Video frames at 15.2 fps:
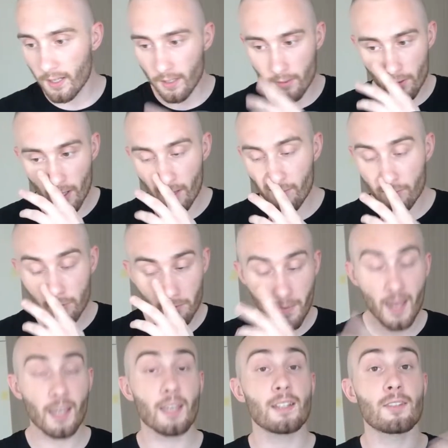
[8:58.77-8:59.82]
and you have to
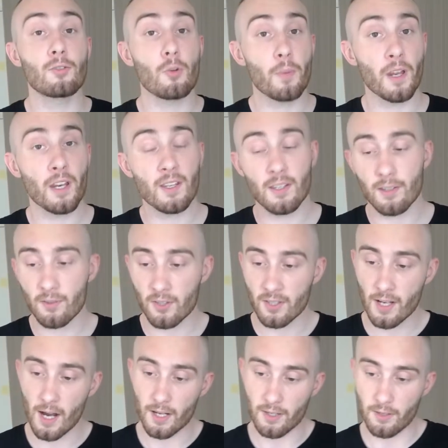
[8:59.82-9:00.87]
make it stupid easy to
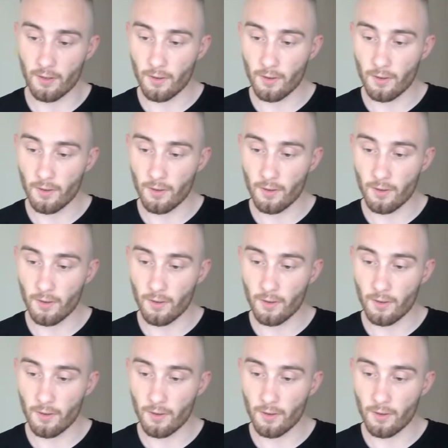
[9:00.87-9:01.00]
start,